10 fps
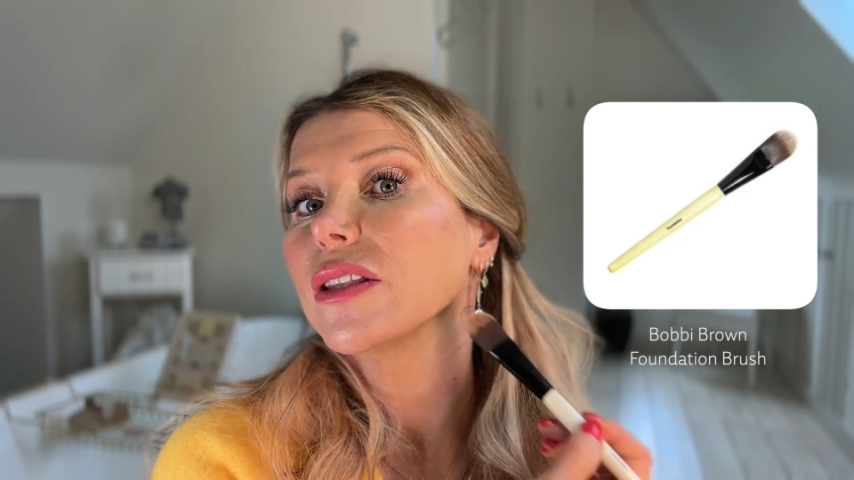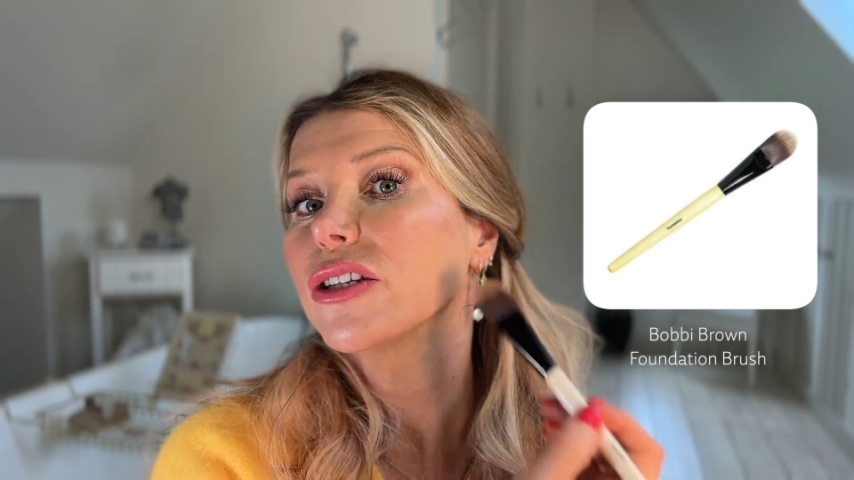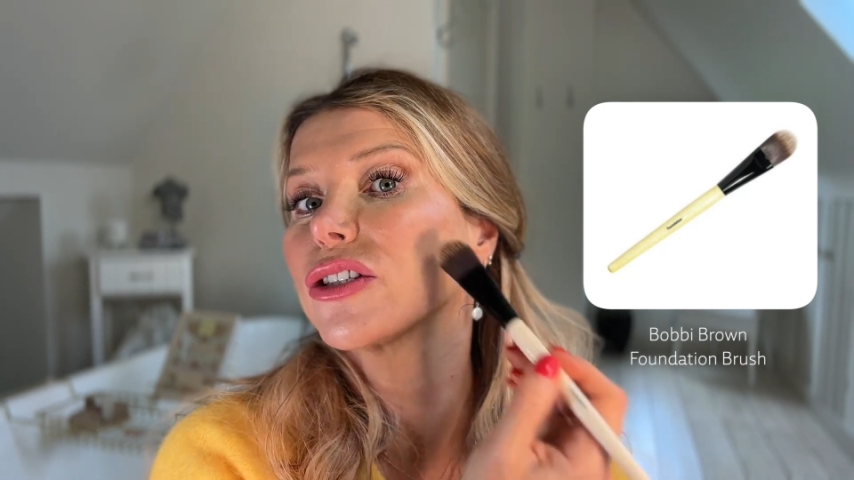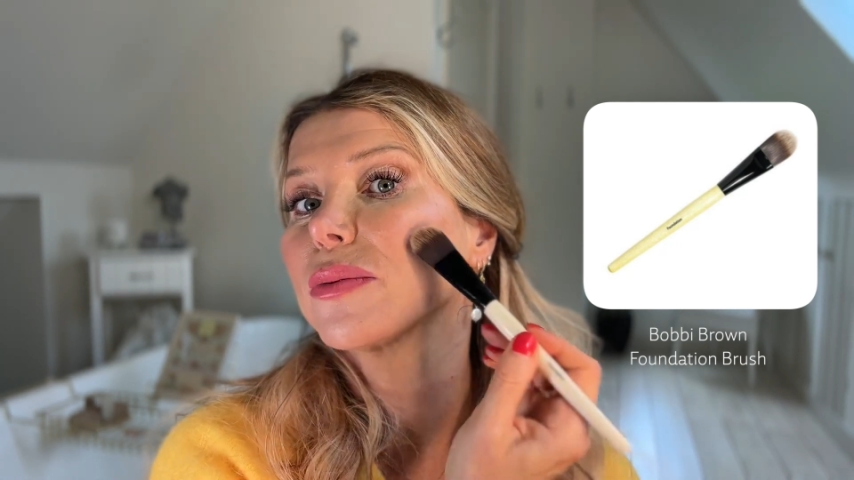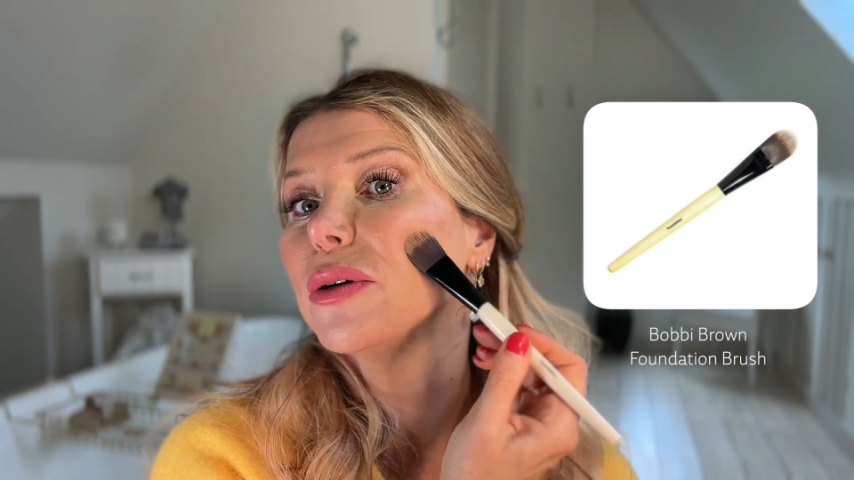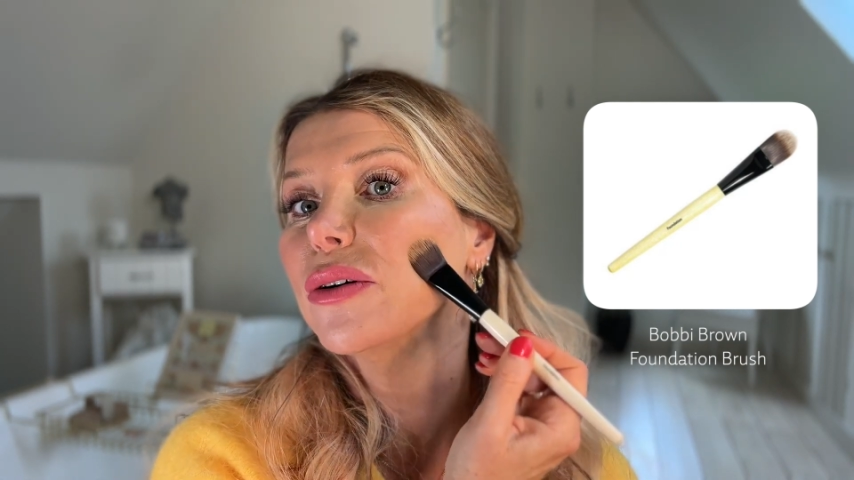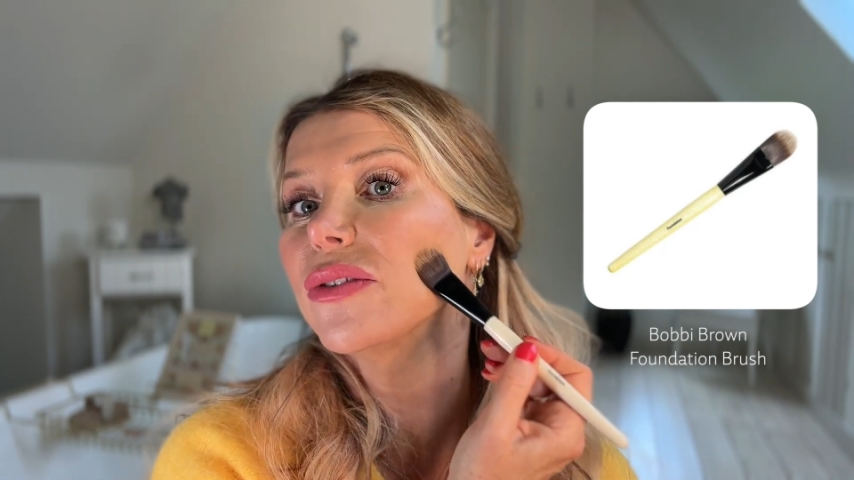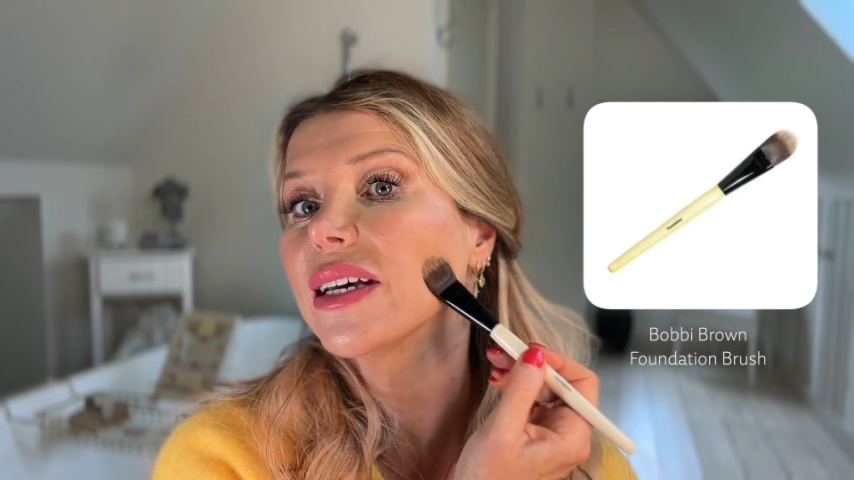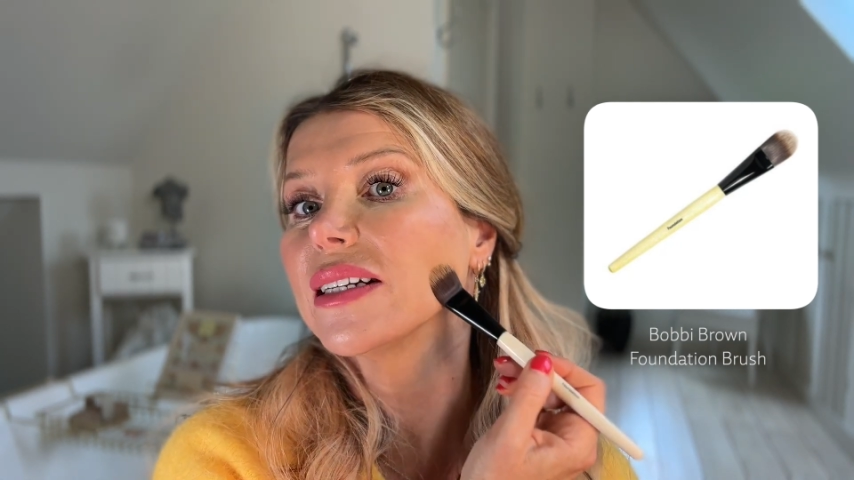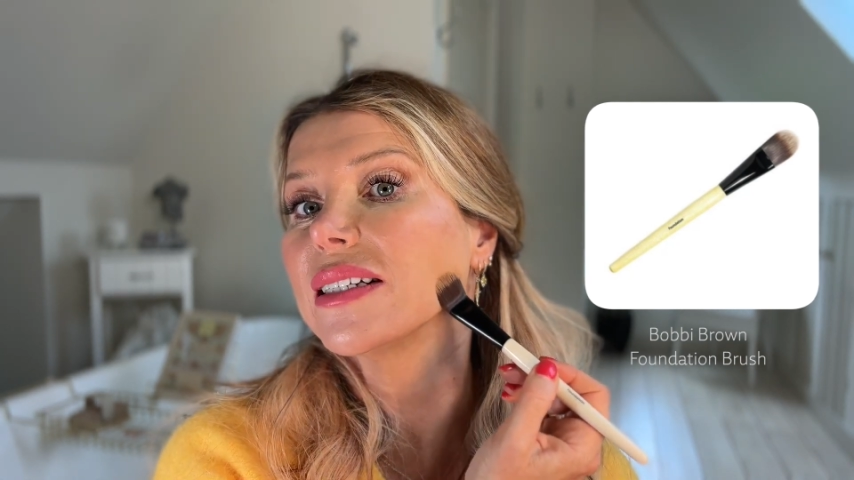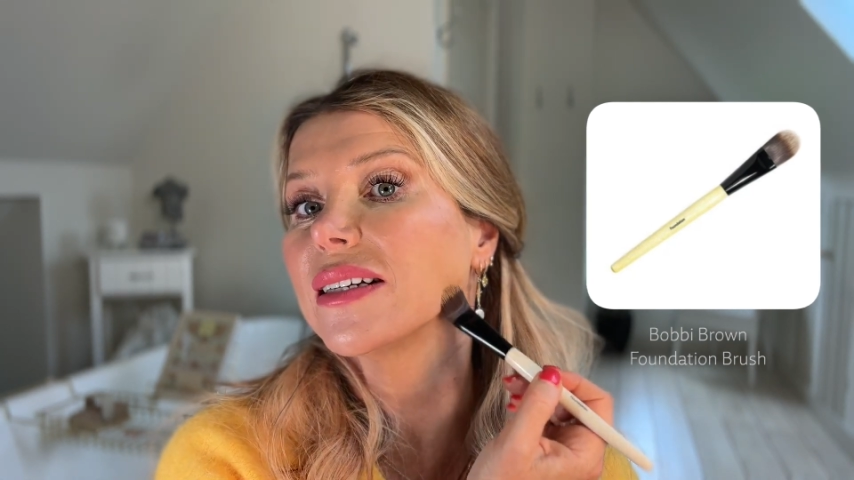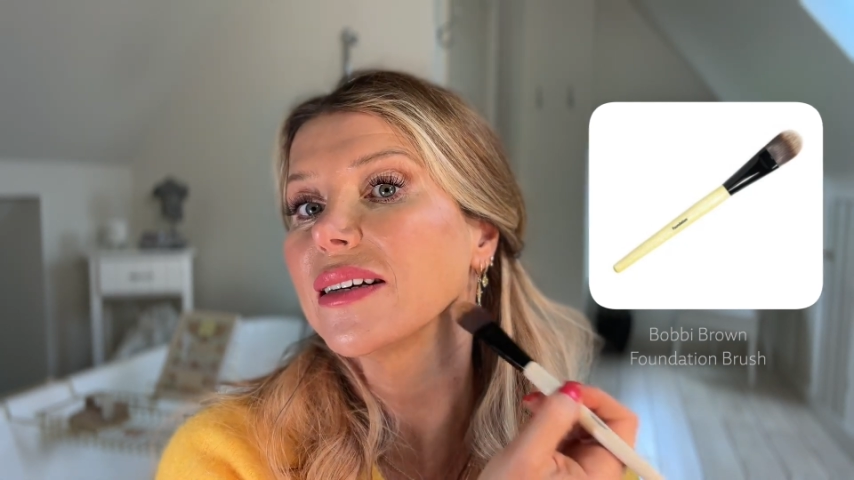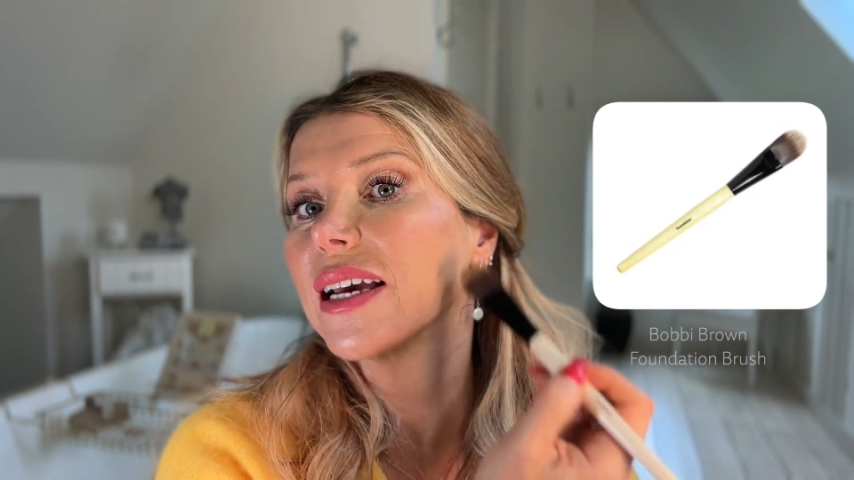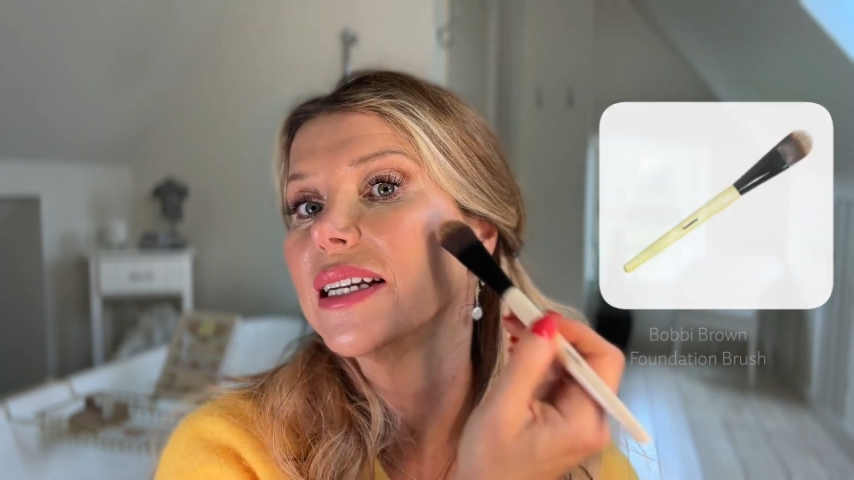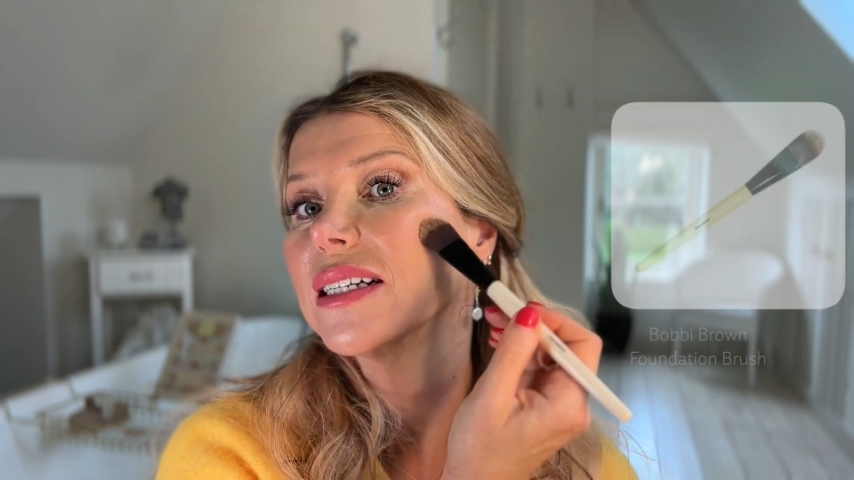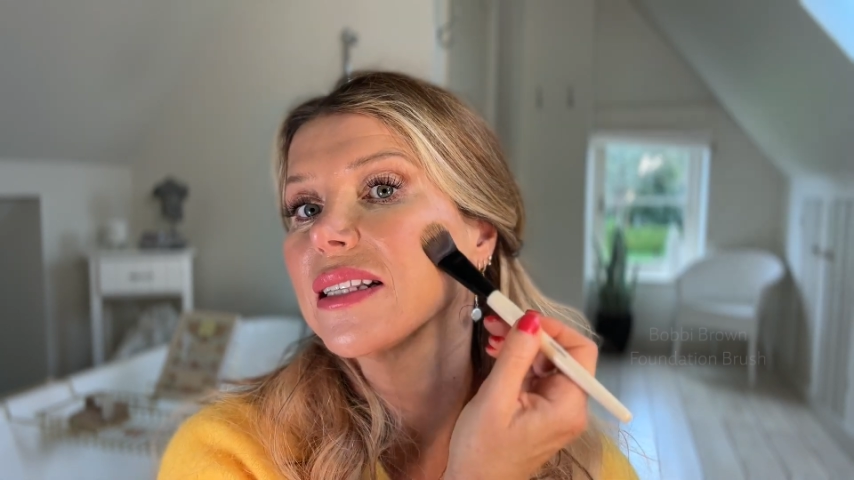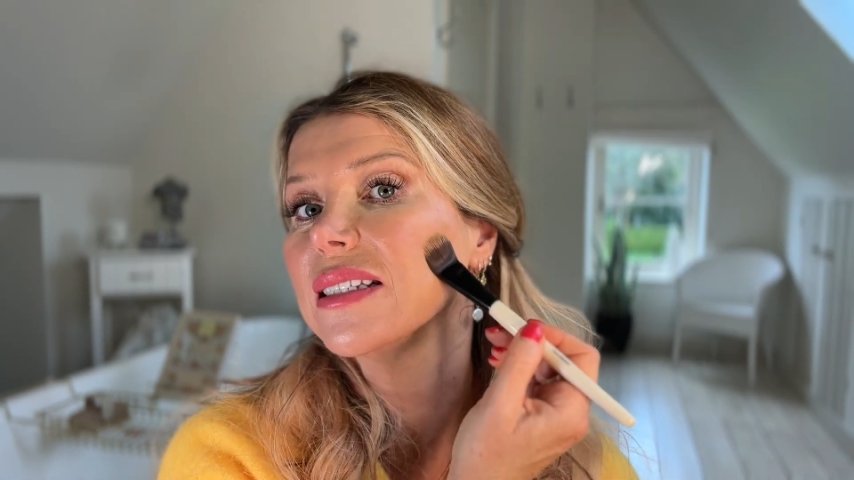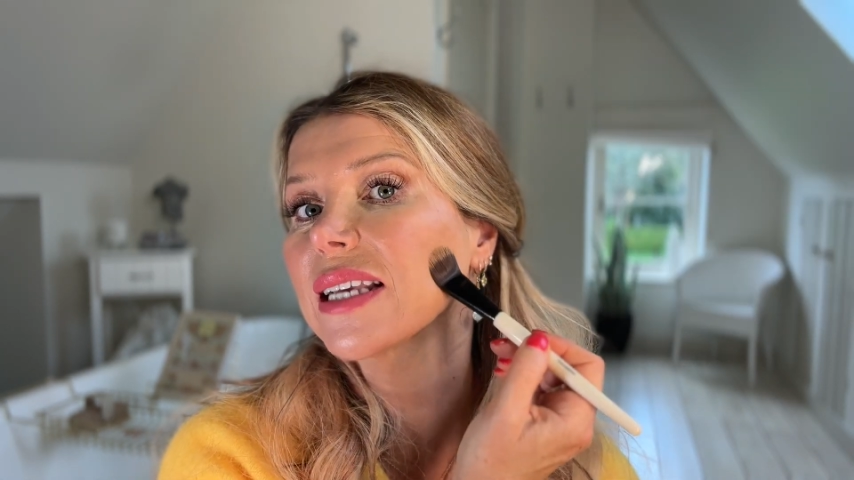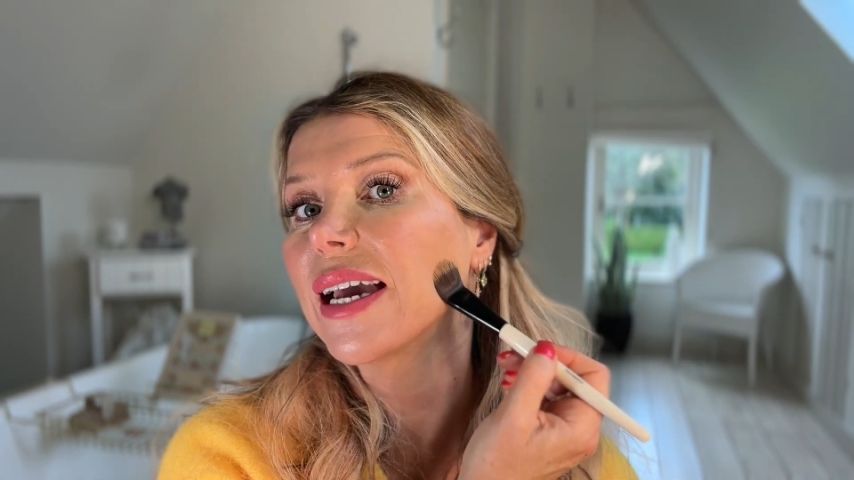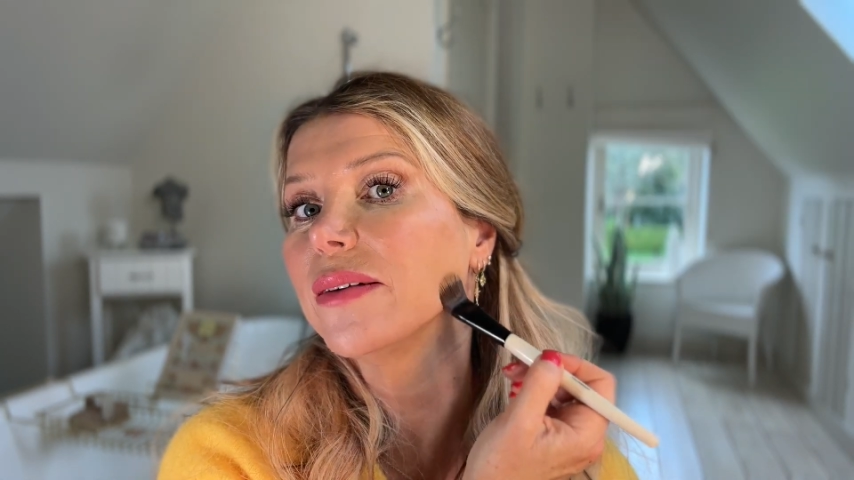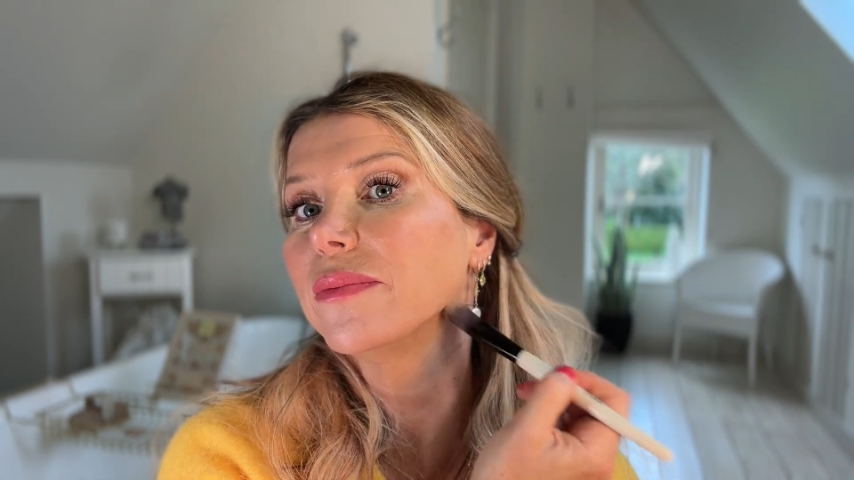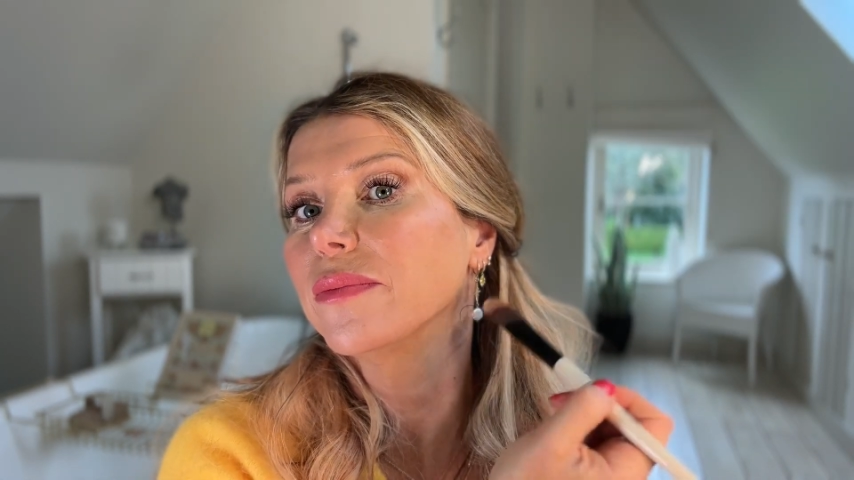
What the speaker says: smooth it into the skin.